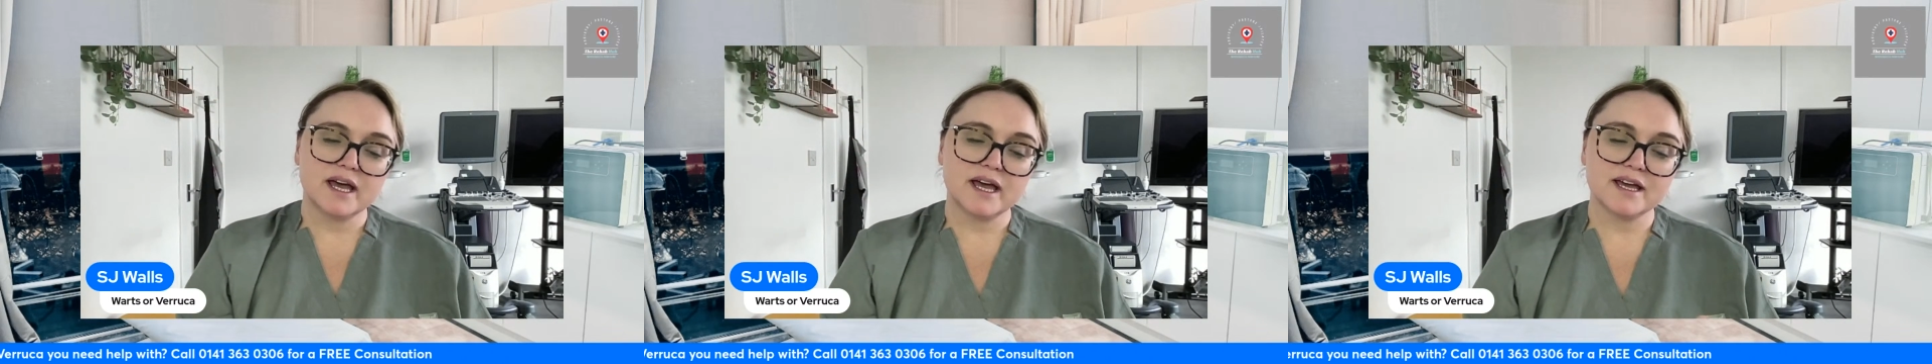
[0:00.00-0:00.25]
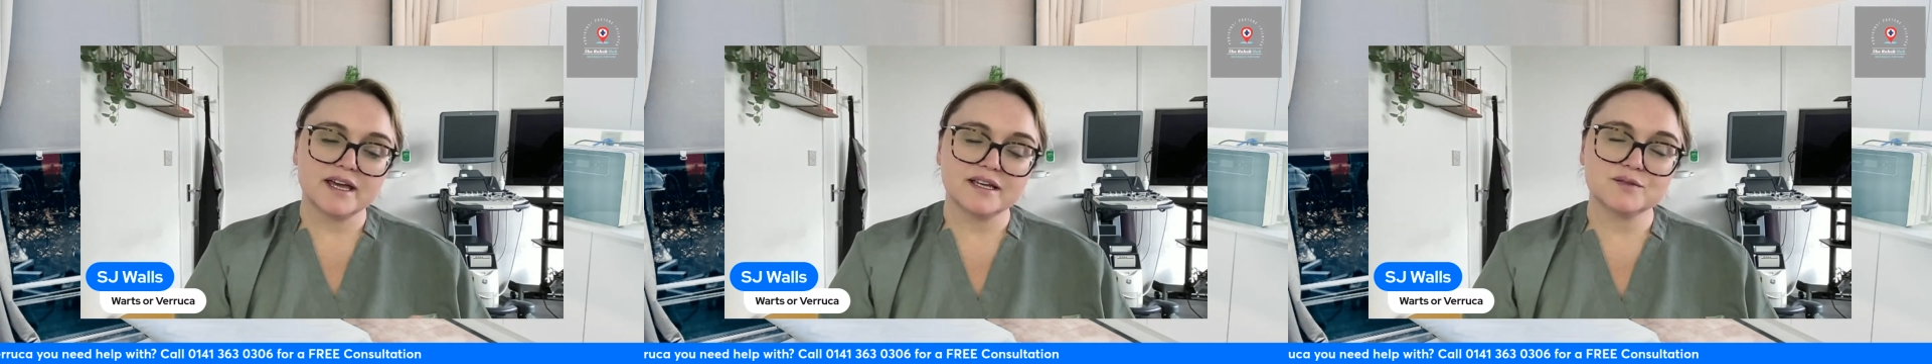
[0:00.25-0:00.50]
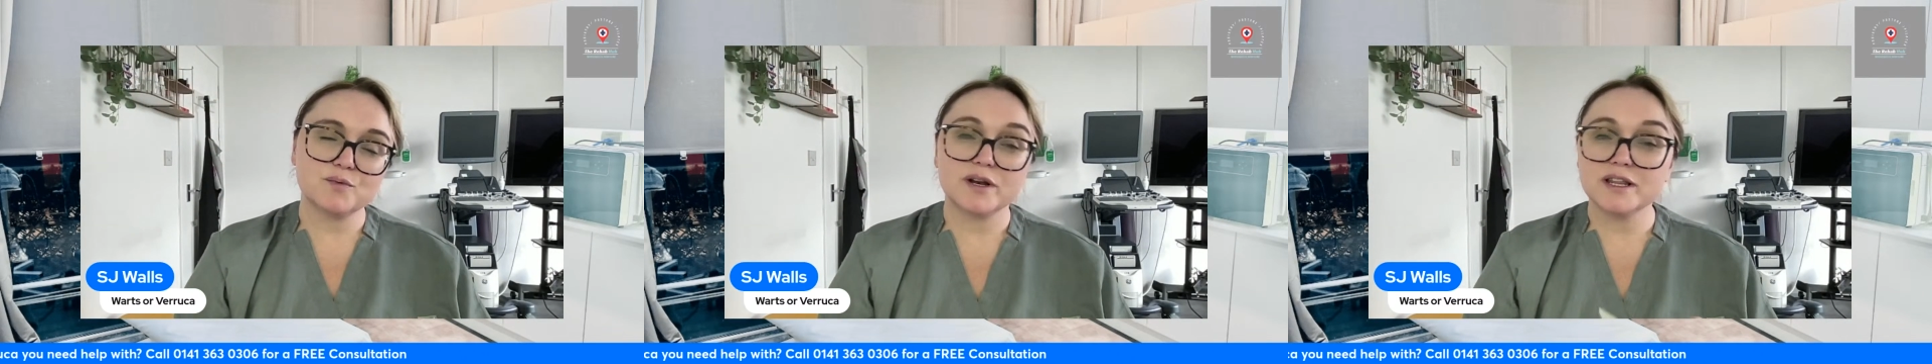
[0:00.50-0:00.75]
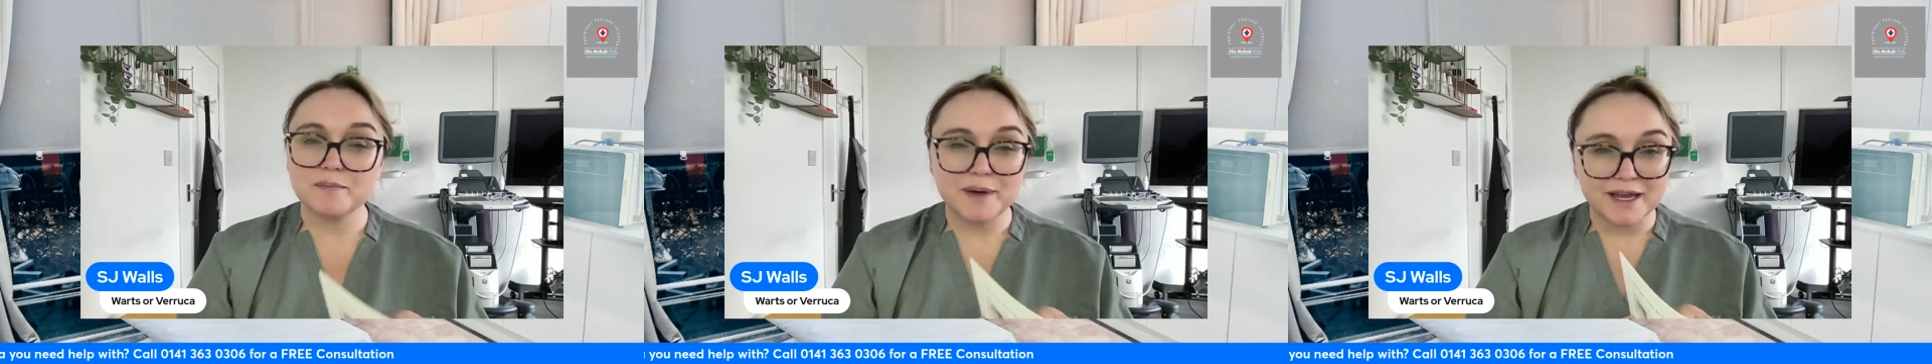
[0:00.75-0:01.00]
It is one
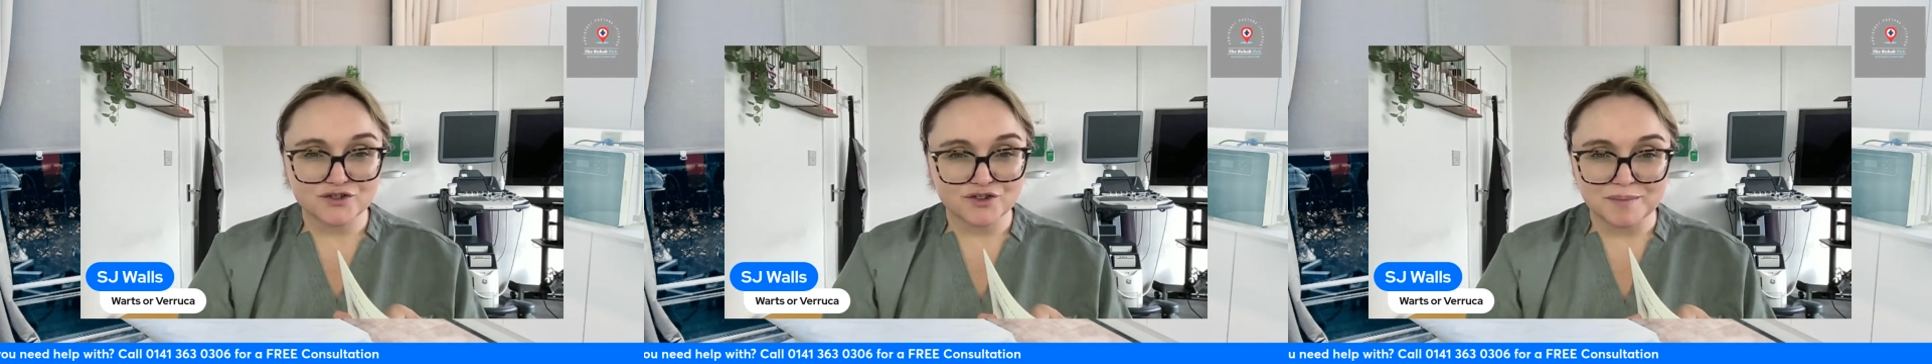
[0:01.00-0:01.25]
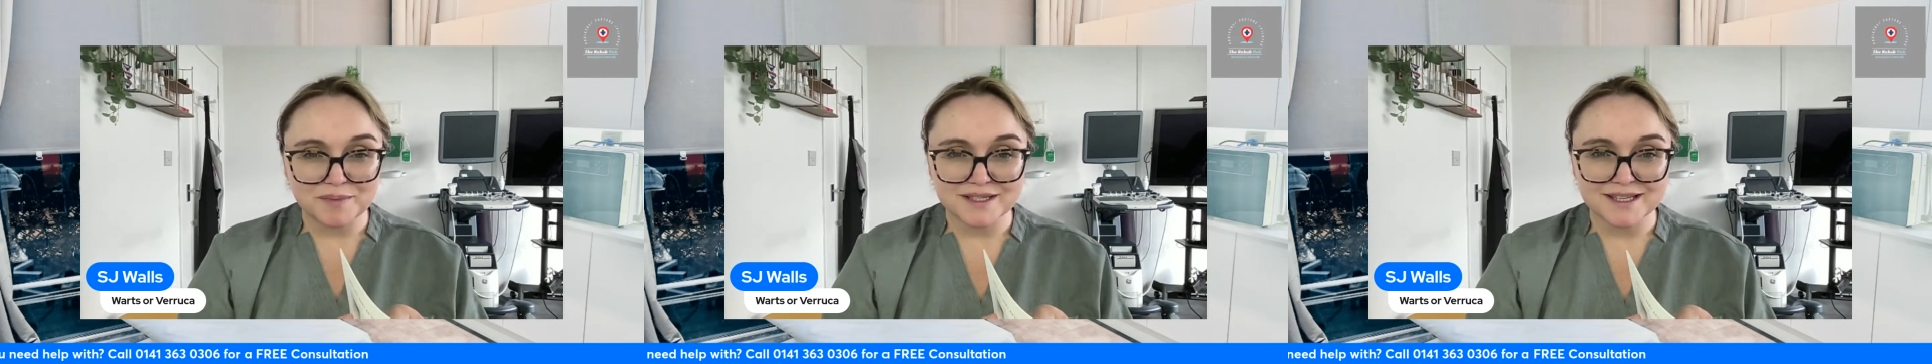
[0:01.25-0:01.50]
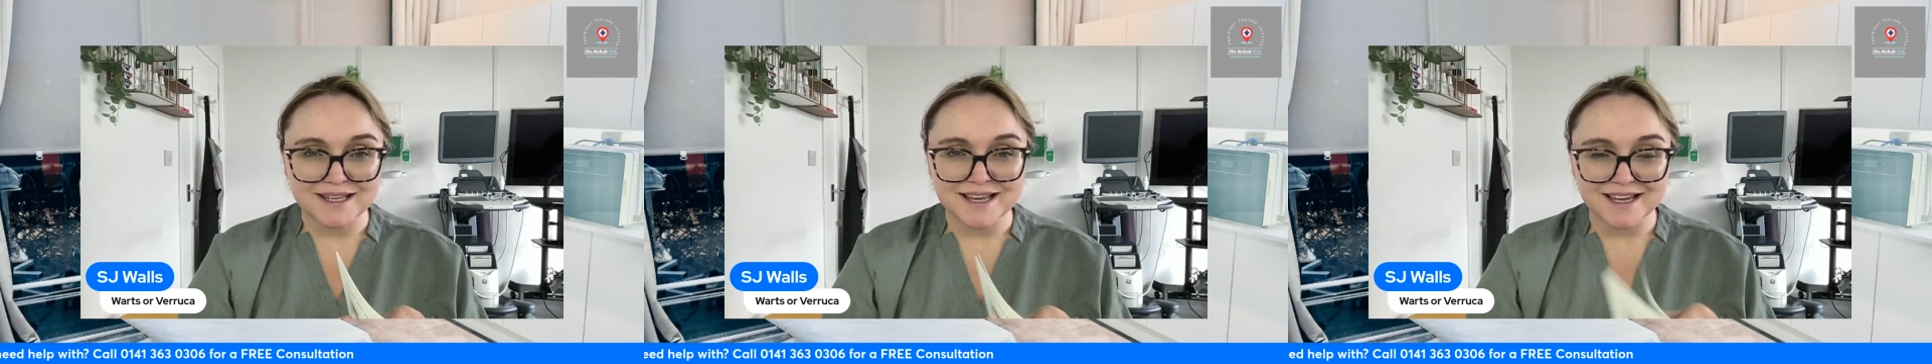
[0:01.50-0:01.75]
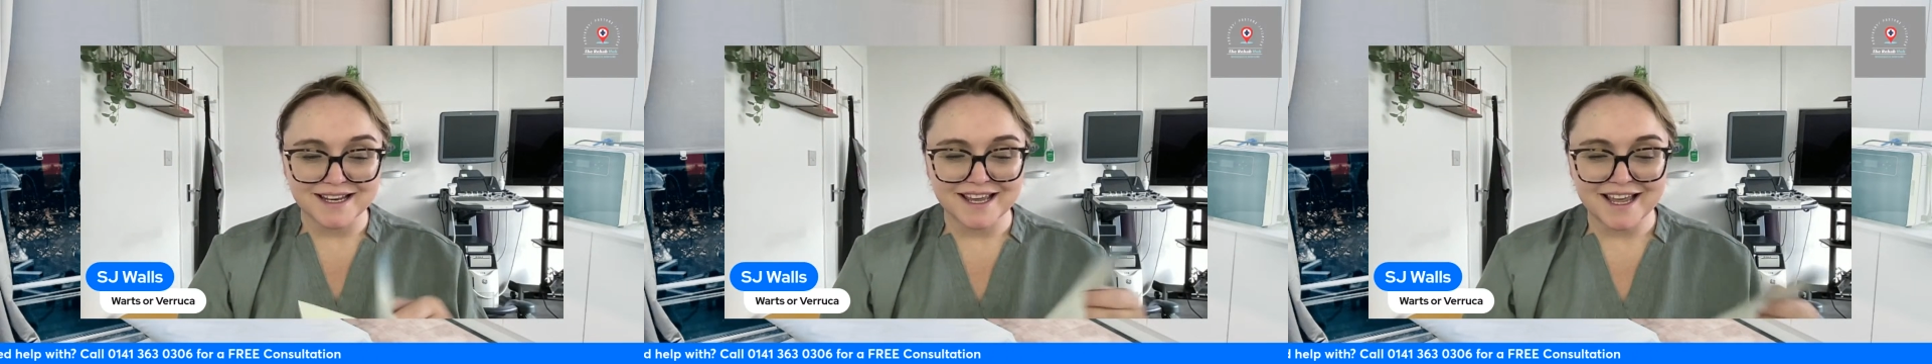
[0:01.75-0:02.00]
of the best treatments that you
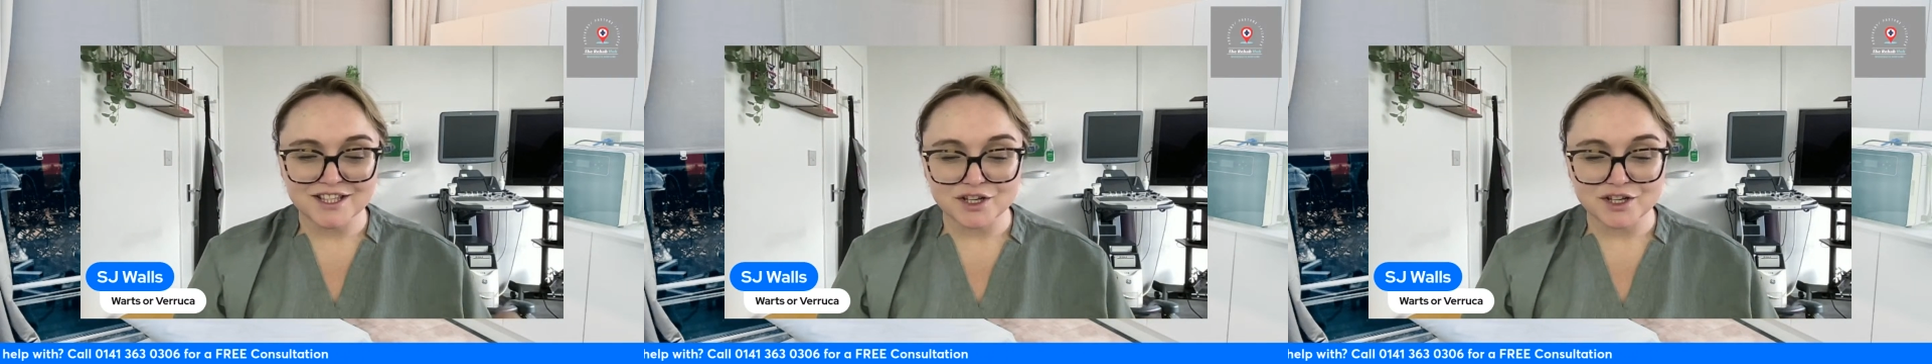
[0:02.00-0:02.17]
can get